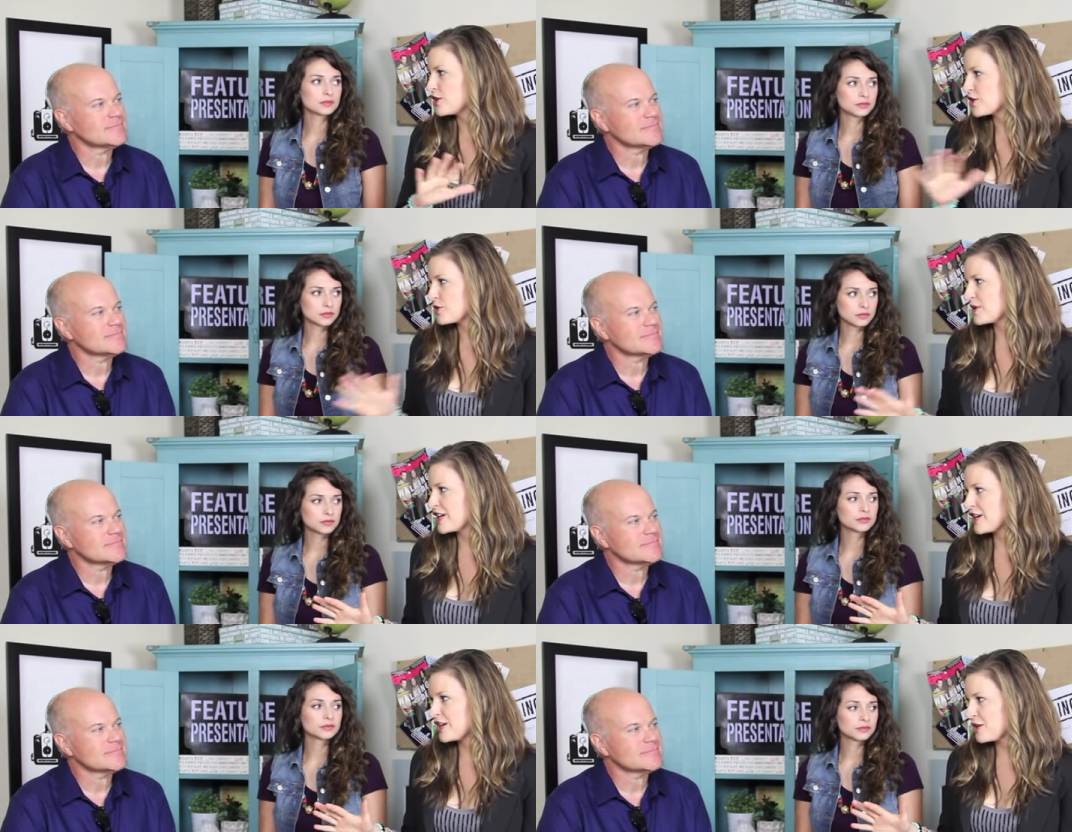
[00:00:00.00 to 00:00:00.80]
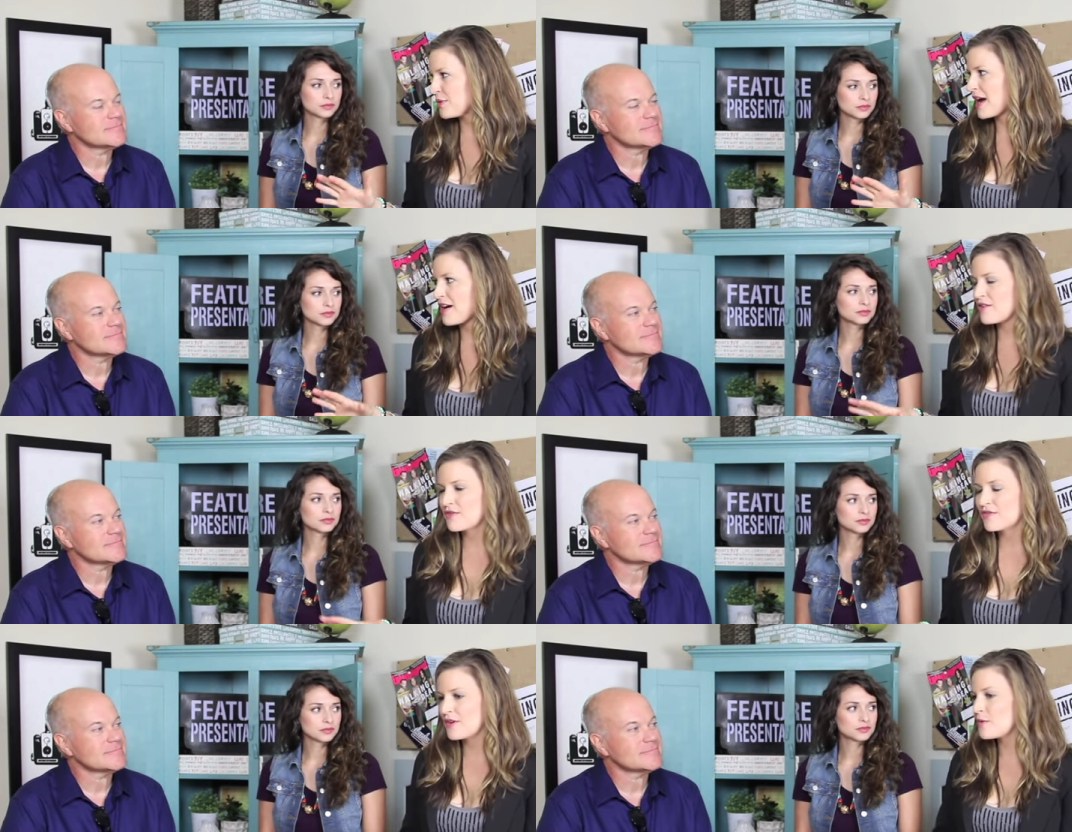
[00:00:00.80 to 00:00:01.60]
Speaker 1: your career, you
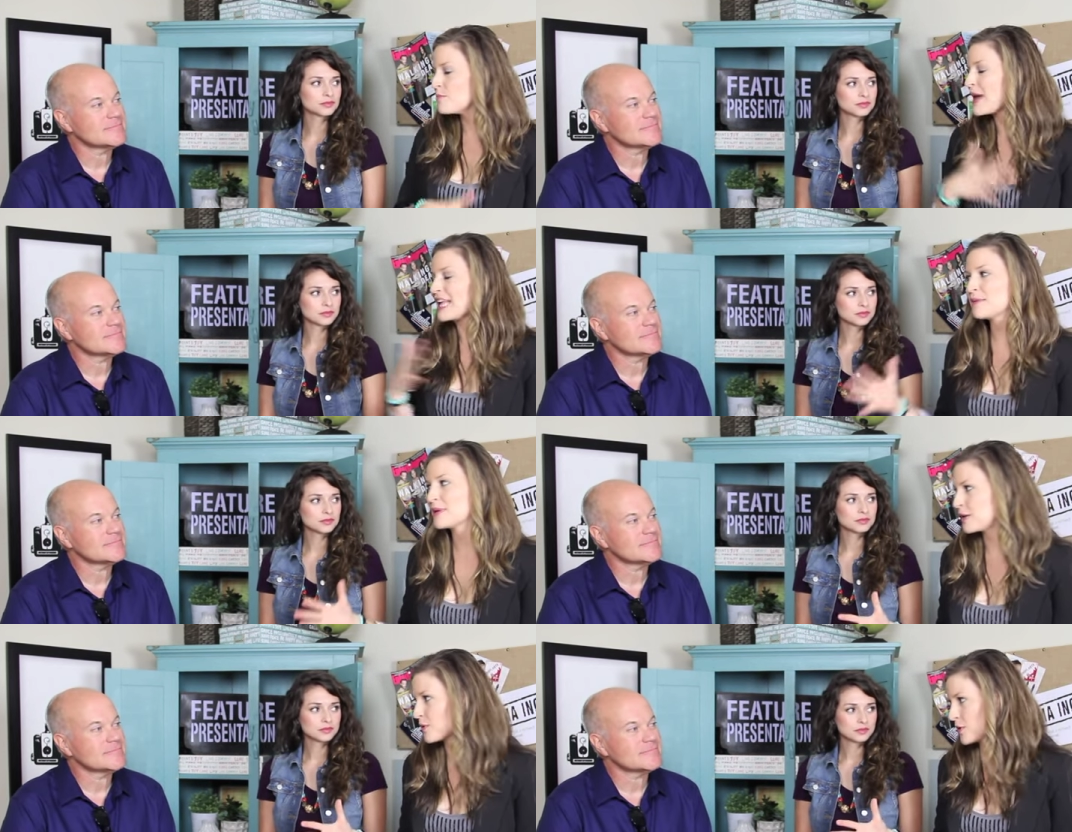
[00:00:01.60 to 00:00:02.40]
have many, many